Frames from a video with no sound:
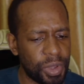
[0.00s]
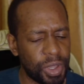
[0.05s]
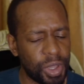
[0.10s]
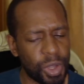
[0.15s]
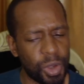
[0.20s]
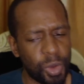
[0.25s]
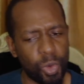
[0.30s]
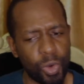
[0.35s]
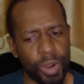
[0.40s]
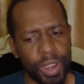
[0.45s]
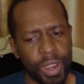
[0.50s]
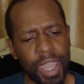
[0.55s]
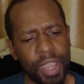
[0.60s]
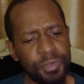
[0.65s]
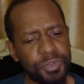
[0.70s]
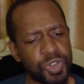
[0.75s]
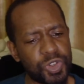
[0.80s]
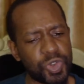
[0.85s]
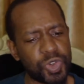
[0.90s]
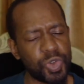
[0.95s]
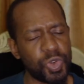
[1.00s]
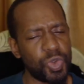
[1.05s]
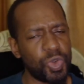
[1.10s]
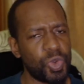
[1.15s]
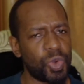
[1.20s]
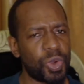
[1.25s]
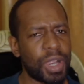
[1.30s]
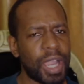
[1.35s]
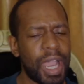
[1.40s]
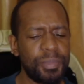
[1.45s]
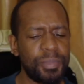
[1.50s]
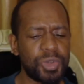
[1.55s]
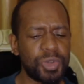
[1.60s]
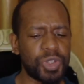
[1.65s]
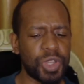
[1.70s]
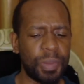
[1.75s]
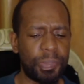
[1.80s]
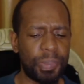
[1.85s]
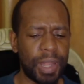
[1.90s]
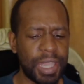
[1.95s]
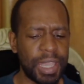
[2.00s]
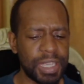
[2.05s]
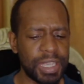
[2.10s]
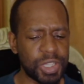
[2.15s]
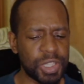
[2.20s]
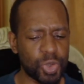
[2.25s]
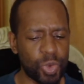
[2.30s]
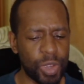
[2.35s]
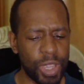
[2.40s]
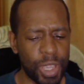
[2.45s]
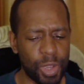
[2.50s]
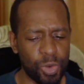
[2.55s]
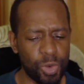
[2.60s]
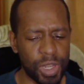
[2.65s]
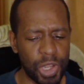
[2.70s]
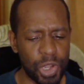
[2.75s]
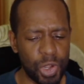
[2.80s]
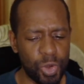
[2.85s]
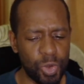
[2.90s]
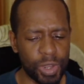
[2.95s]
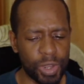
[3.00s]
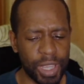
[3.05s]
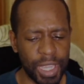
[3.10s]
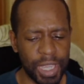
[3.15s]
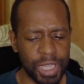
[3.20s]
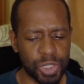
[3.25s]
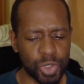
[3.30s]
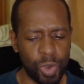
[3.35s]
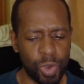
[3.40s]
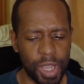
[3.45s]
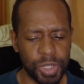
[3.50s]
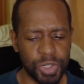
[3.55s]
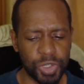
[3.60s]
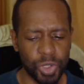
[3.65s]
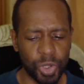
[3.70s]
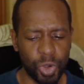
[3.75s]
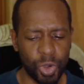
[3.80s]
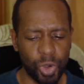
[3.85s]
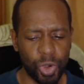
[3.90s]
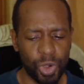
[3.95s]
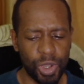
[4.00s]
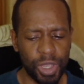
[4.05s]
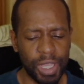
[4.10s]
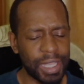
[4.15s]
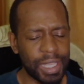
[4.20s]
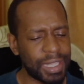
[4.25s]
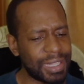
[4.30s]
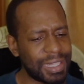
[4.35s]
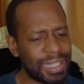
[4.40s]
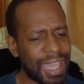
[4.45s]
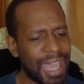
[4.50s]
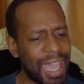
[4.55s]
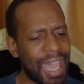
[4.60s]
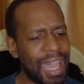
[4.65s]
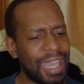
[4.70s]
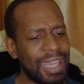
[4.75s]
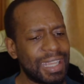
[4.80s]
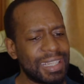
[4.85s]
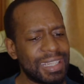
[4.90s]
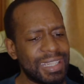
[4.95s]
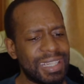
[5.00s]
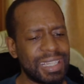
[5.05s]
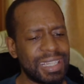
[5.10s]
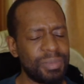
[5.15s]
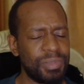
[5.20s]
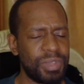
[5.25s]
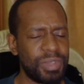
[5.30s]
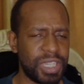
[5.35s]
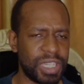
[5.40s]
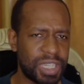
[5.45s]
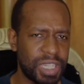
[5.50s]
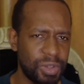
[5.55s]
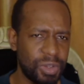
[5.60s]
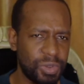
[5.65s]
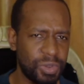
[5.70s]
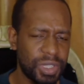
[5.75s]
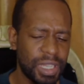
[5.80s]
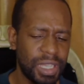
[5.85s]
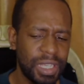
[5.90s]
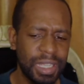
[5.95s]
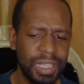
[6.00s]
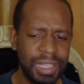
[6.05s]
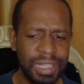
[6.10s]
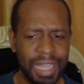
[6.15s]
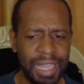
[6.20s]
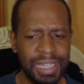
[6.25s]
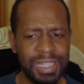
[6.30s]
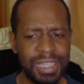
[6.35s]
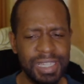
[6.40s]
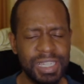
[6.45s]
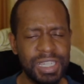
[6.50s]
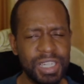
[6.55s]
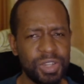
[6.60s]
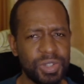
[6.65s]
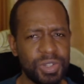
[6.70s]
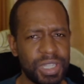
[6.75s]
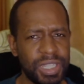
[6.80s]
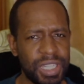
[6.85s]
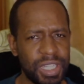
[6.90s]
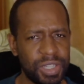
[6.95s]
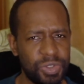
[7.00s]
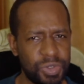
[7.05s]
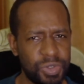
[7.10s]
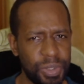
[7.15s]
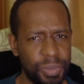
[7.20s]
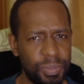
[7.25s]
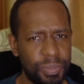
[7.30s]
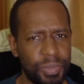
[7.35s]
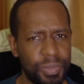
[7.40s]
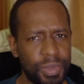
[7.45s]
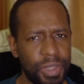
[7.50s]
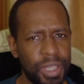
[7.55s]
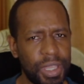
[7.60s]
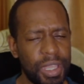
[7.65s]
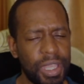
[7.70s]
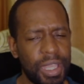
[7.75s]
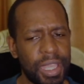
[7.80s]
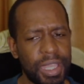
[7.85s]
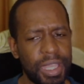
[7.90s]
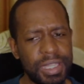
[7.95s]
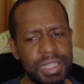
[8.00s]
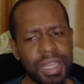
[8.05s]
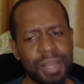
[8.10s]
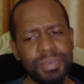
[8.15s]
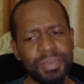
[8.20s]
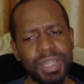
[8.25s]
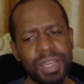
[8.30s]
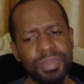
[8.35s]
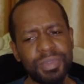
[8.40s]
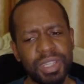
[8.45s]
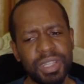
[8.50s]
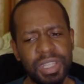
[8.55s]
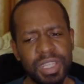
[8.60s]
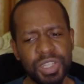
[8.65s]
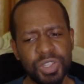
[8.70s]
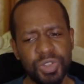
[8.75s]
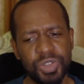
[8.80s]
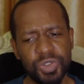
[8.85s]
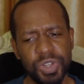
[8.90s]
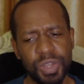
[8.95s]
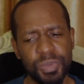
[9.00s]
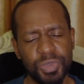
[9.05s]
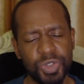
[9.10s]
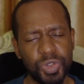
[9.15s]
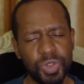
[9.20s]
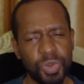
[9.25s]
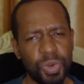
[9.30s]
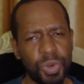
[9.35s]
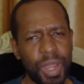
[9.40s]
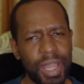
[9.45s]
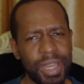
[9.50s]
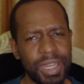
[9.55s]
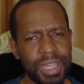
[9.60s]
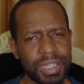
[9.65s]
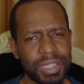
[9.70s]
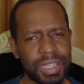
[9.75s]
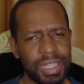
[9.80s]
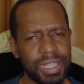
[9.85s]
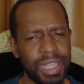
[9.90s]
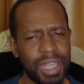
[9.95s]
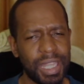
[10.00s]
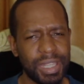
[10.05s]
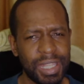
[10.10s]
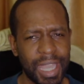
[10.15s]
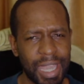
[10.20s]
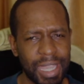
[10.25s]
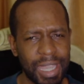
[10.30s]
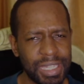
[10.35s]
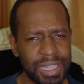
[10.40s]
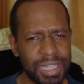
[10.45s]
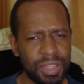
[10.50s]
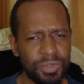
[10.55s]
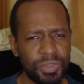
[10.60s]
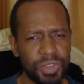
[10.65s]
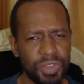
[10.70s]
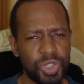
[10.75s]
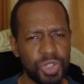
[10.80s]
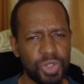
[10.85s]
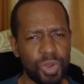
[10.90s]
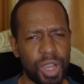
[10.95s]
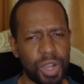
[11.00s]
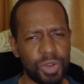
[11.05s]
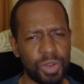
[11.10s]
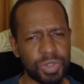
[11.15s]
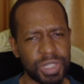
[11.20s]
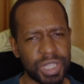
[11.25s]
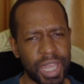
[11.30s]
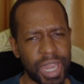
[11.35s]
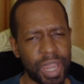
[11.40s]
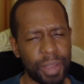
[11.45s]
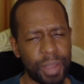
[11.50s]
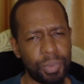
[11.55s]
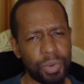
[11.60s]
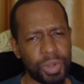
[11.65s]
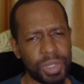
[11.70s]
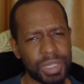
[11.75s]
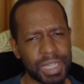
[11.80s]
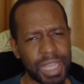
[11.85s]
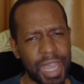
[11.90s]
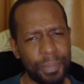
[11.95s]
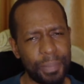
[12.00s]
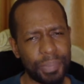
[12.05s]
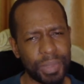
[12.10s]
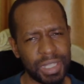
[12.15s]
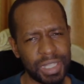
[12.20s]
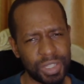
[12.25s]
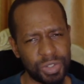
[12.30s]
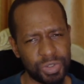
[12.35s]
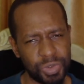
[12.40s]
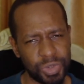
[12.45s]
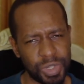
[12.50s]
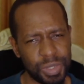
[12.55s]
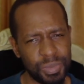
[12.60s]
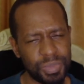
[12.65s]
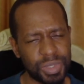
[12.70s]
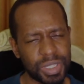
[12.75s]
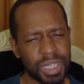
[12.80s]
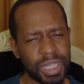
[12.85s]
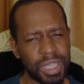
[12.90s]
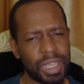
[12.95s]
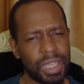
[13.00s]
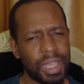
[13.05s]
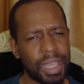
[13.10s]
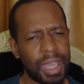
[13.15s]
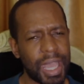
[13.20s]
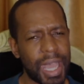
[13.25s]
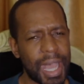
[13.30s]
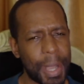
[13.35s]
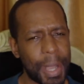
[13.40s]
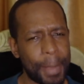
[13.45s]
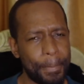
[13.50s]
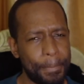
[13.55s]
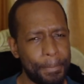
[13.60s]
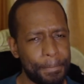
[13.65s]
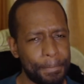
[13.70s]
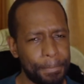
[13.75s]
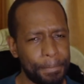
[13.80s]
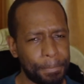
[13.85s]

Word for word: we have to come to a place where we look at what you call the dream details, the details in the dream. And sometimes in these dreams, you understand that there are individuals that are brought up in the dreams. Um,